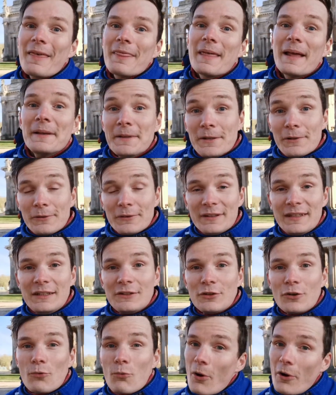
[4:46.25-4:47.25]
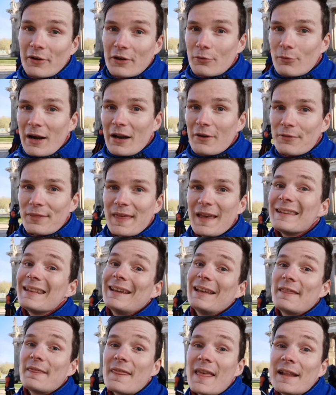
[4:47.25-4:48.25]
then you'll need to work around that,
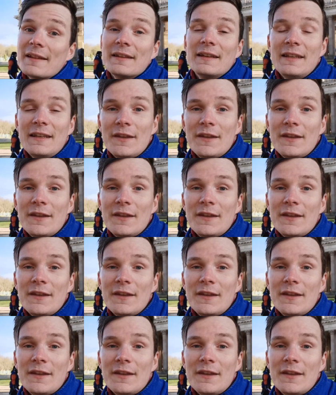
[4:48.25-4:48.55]
and that